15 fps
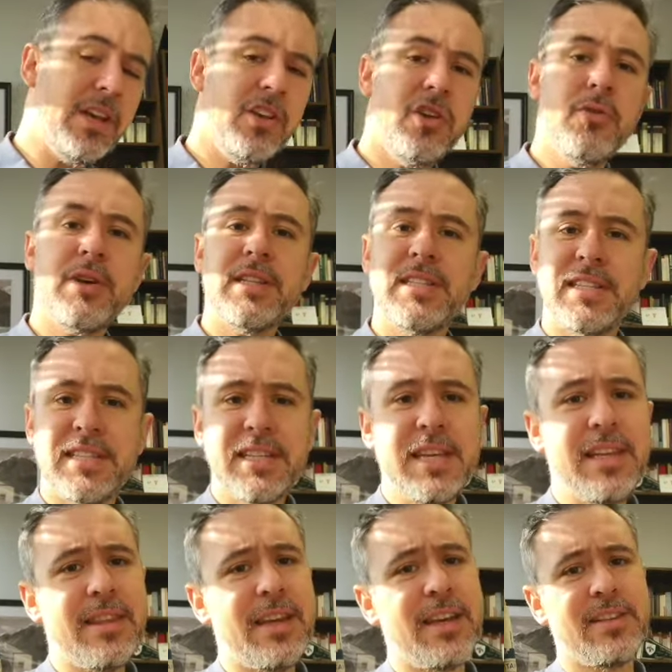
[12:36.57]
You can see
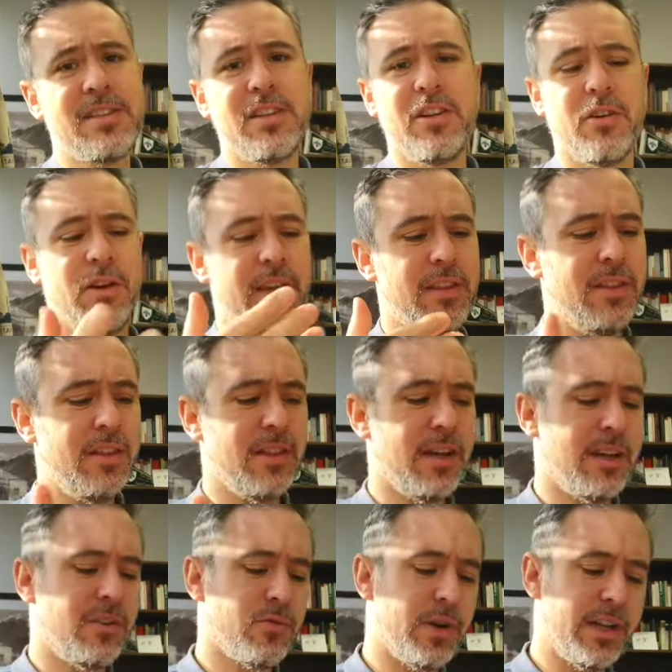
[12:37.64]
this, you know, I,
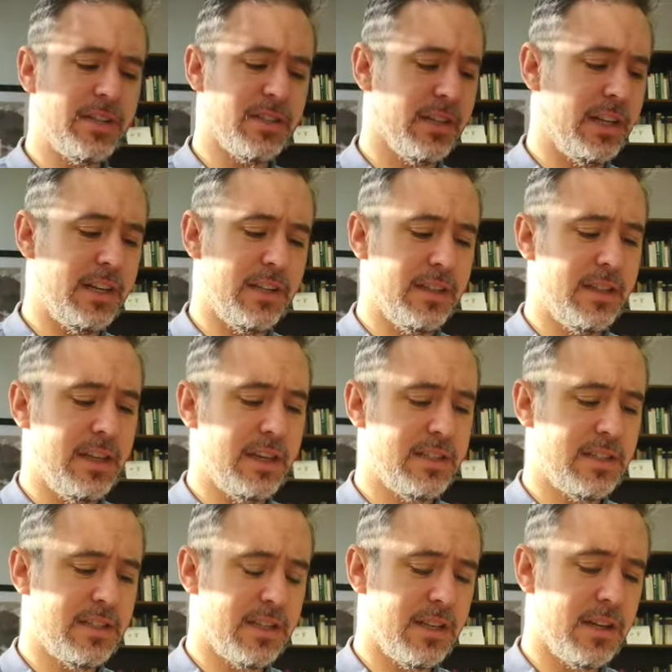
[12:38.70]
I translated
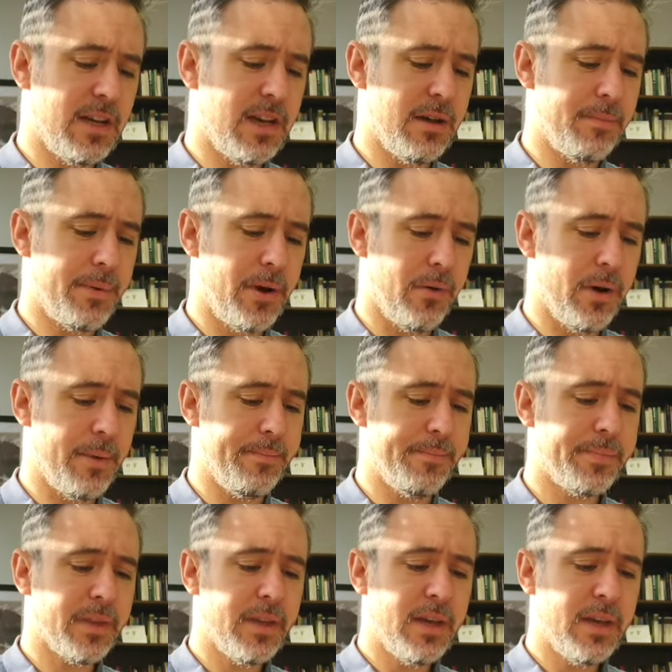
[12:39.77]
this uh, poem.